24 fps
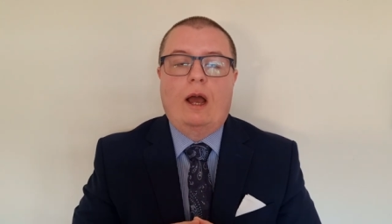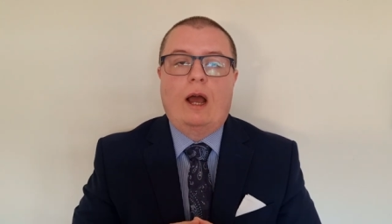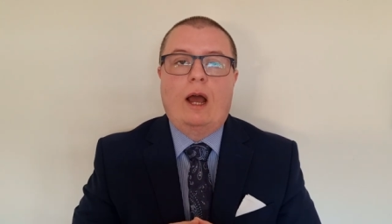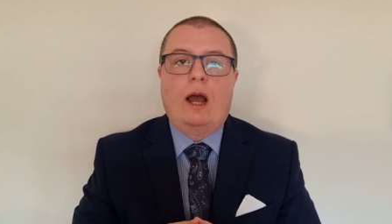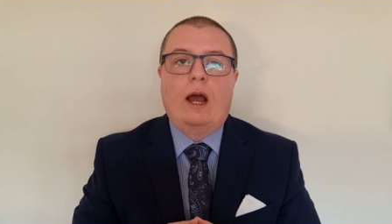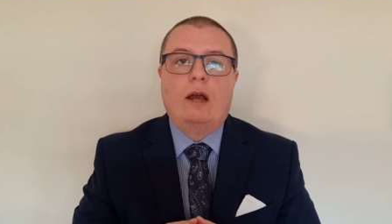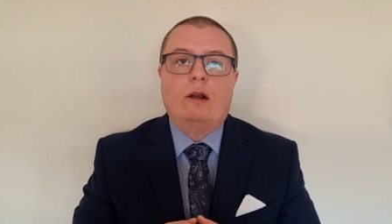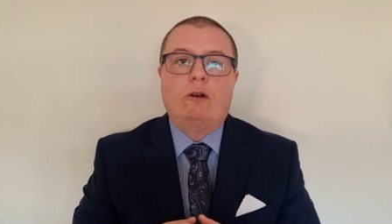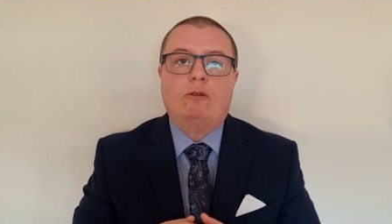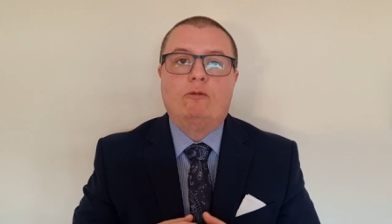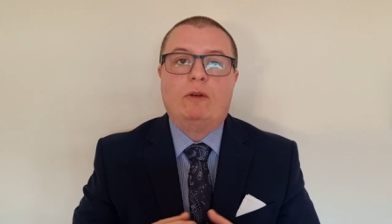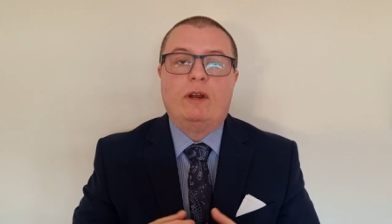
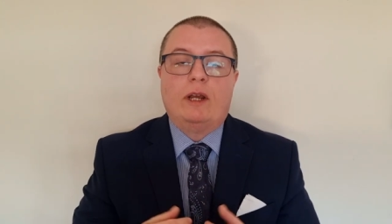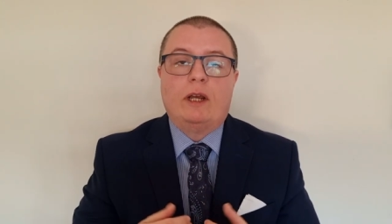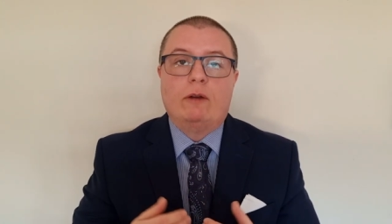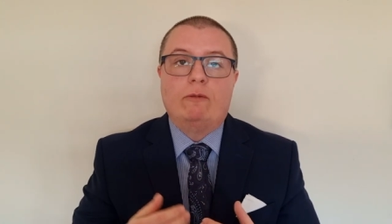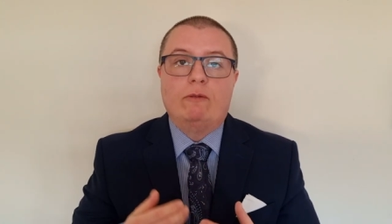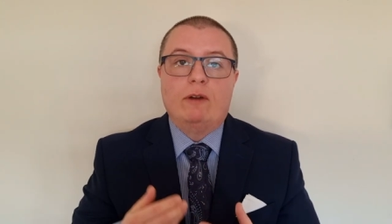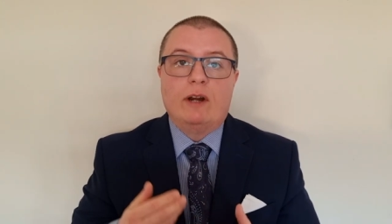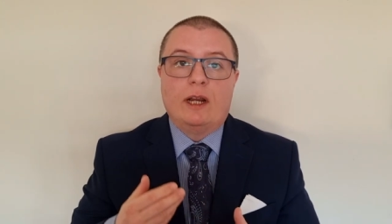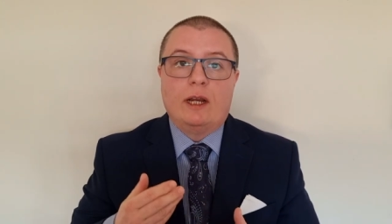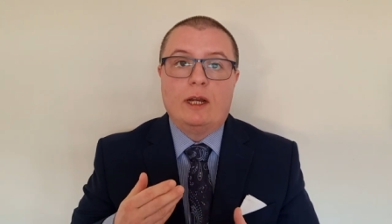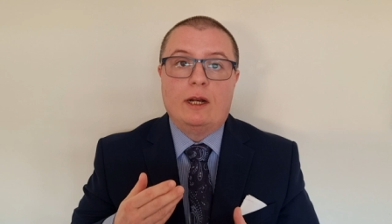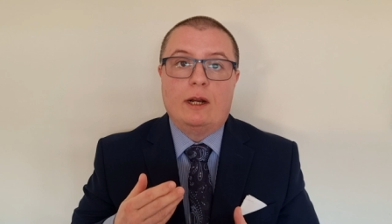And we can
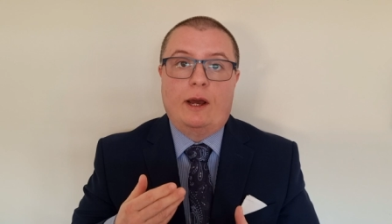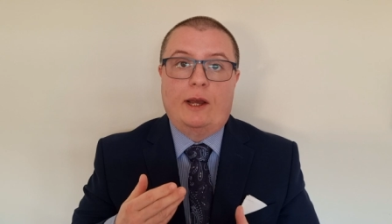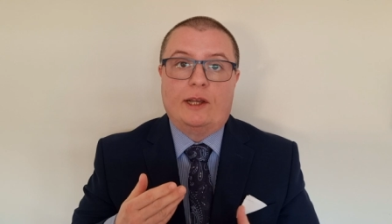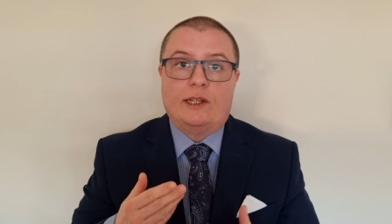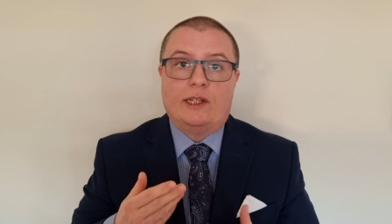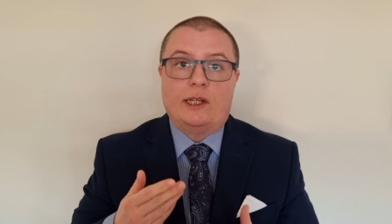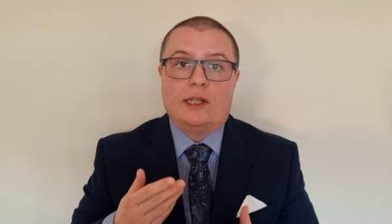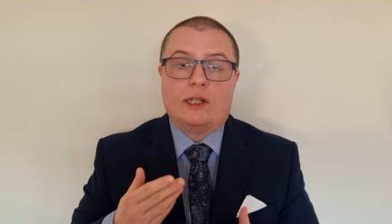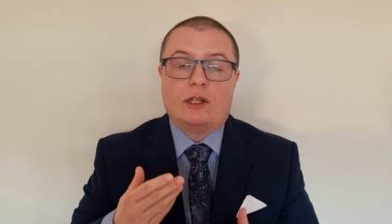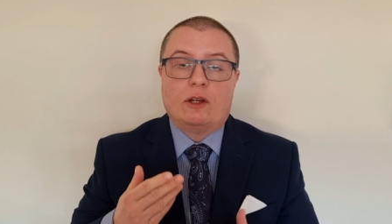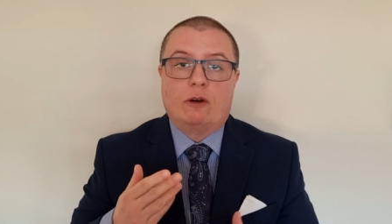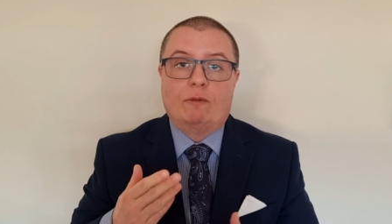
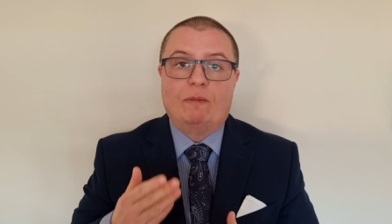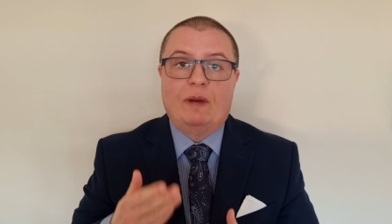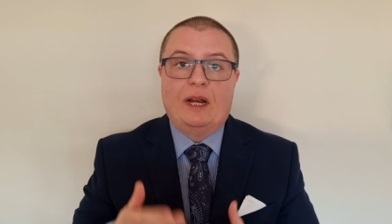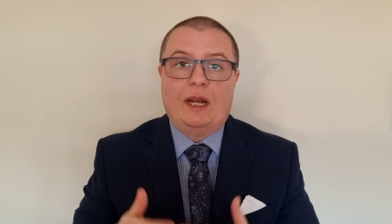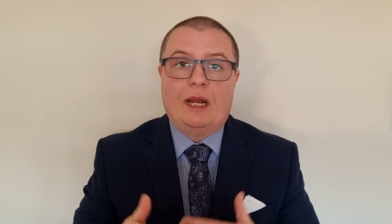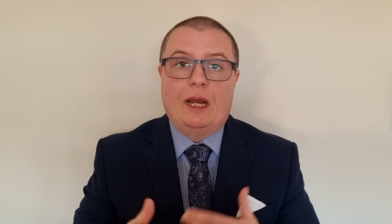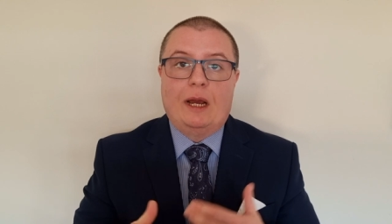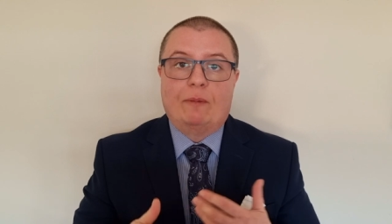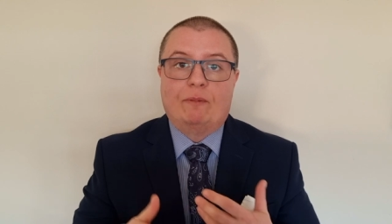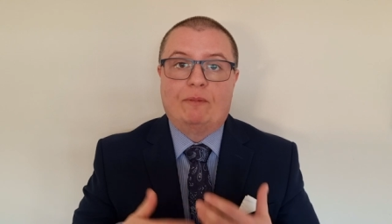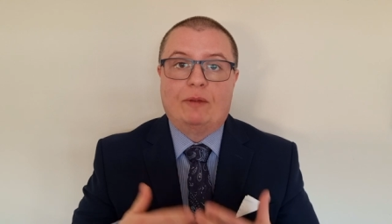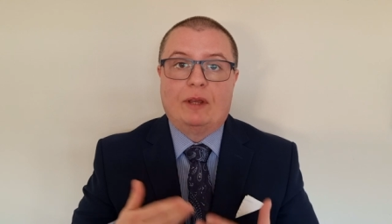recognise it's got
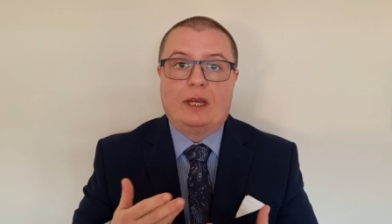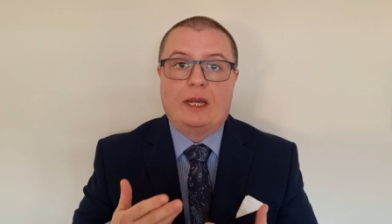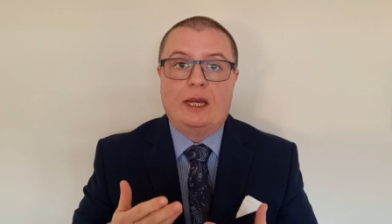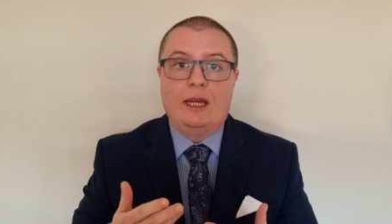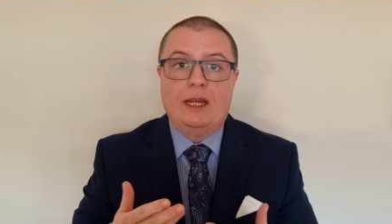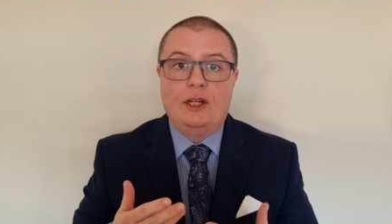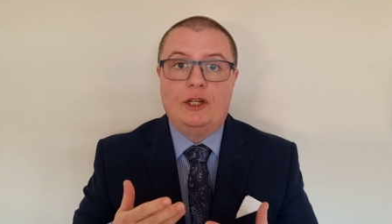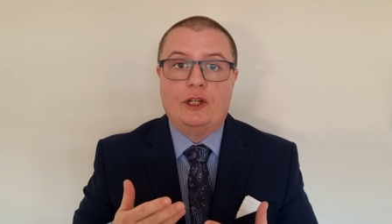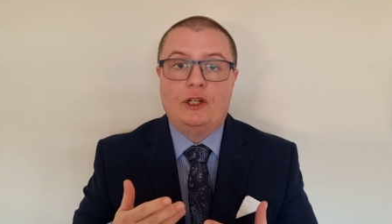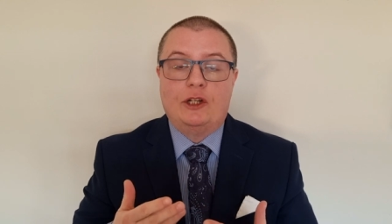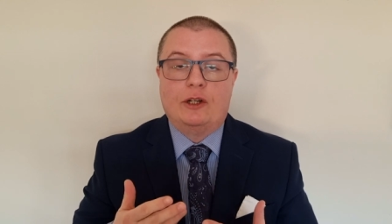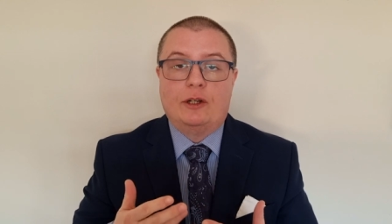many
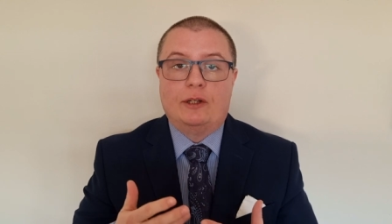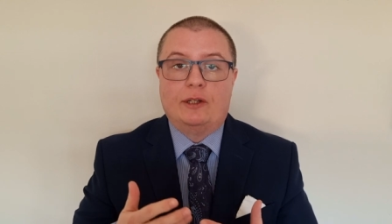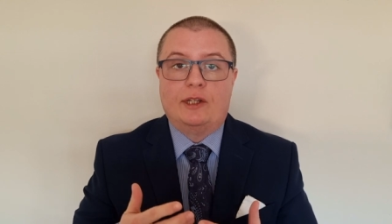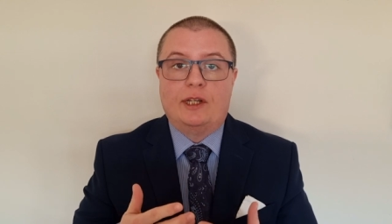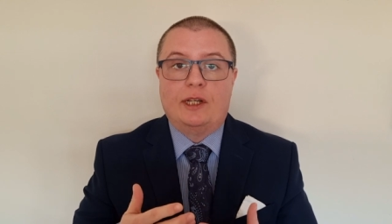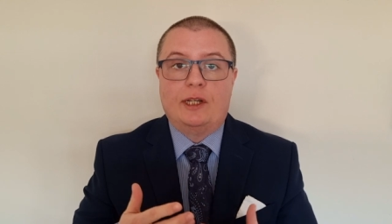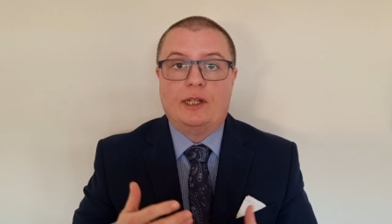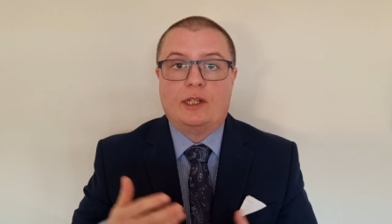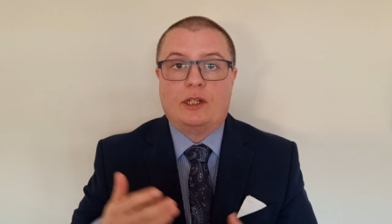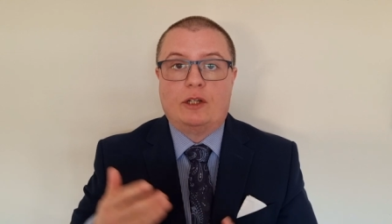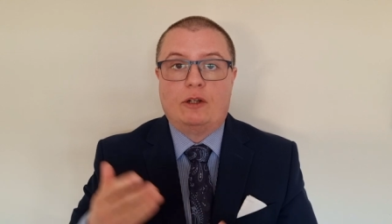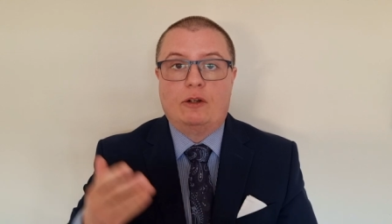applications.
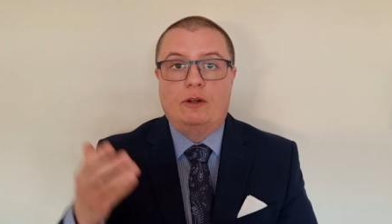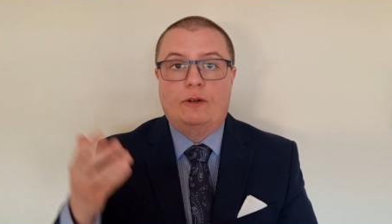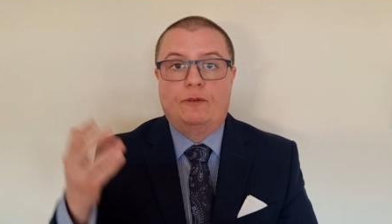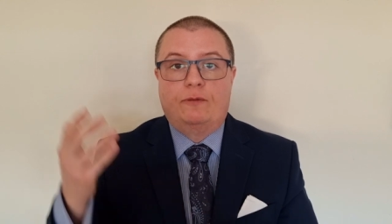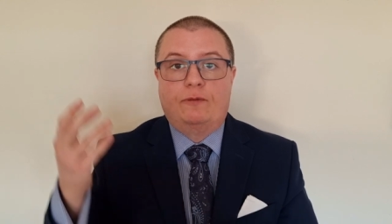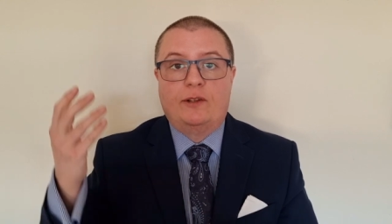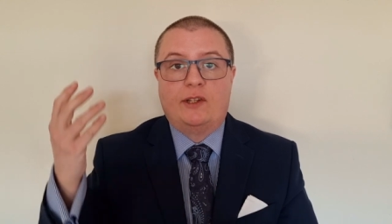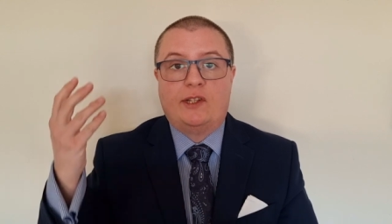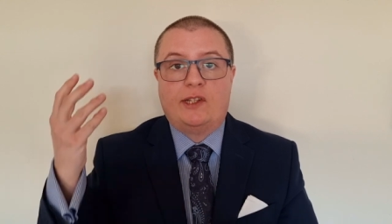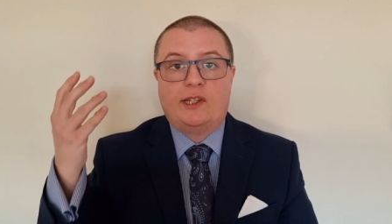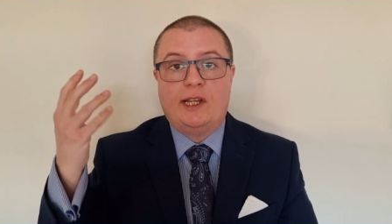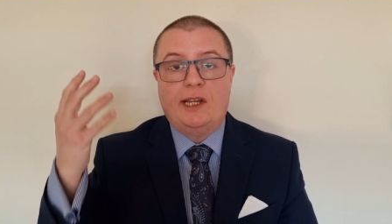It's good
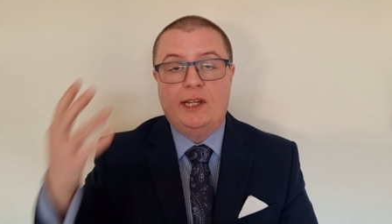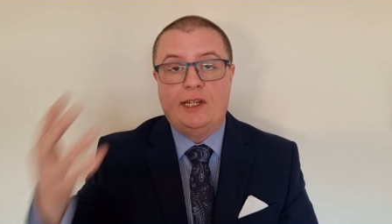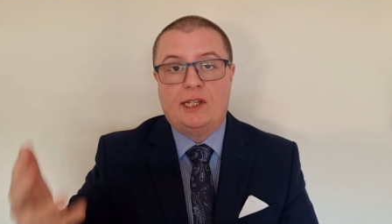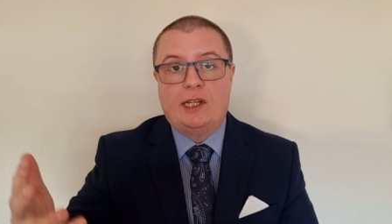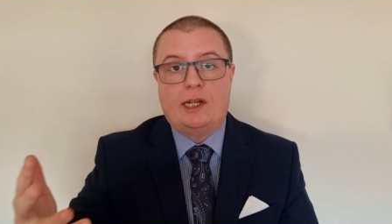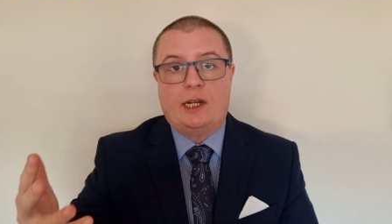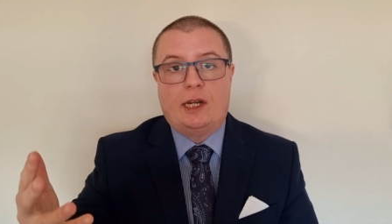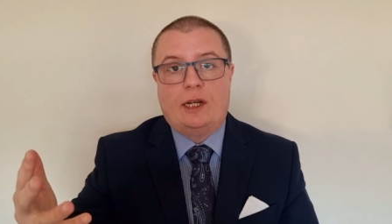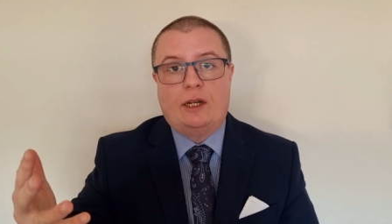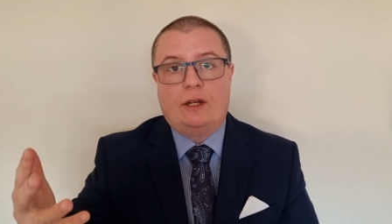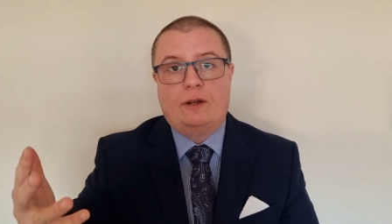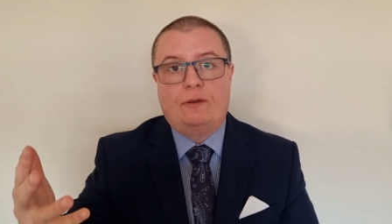for
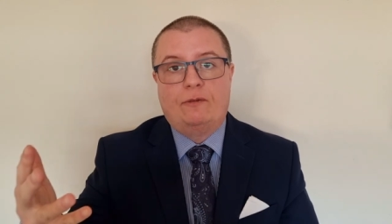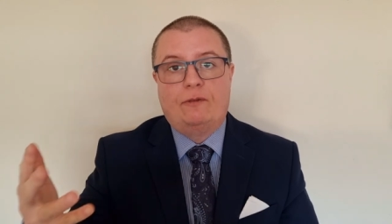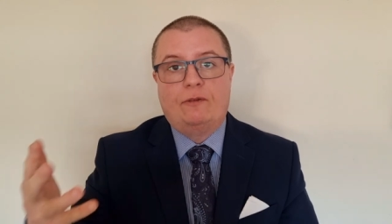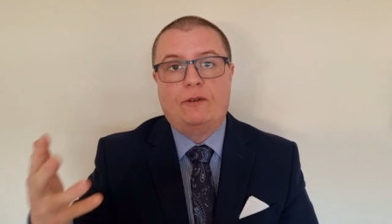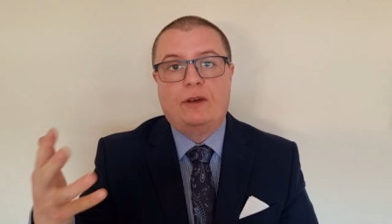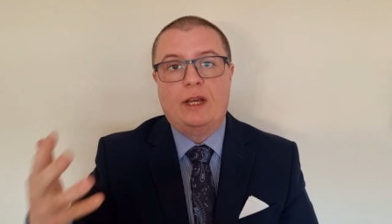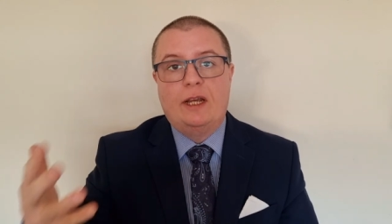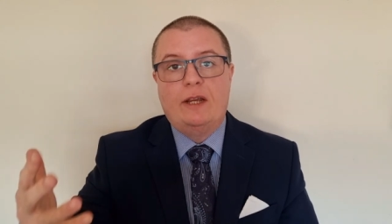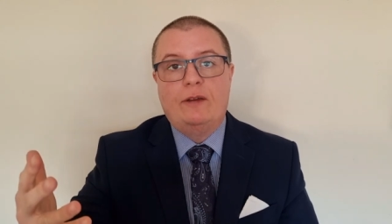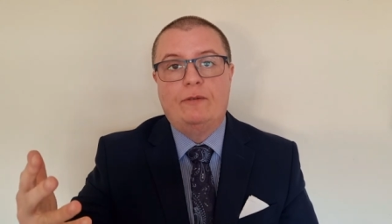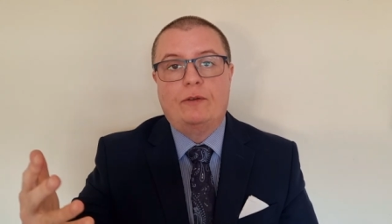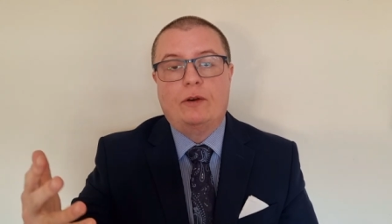seasoning and
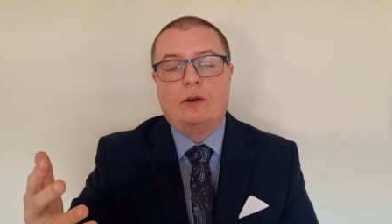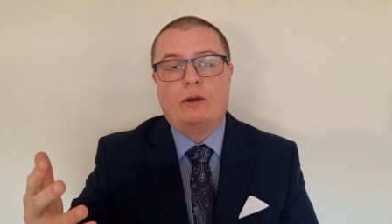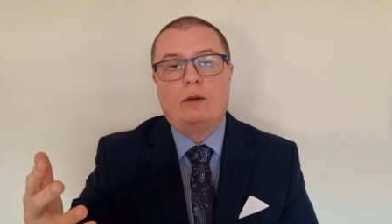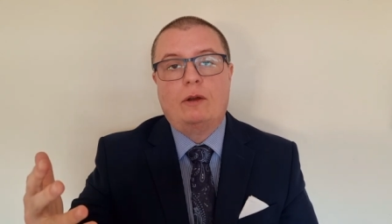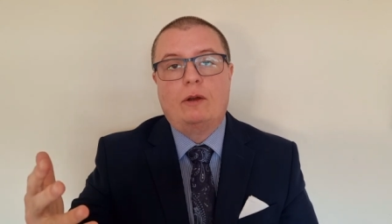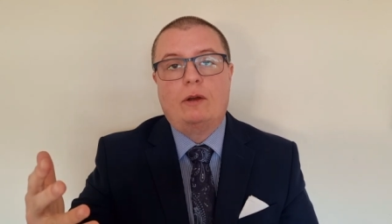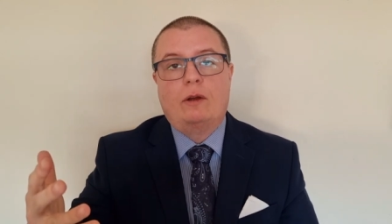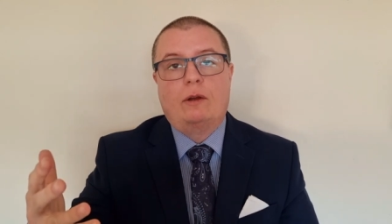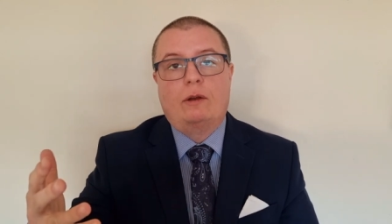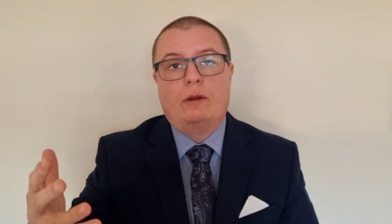flavour.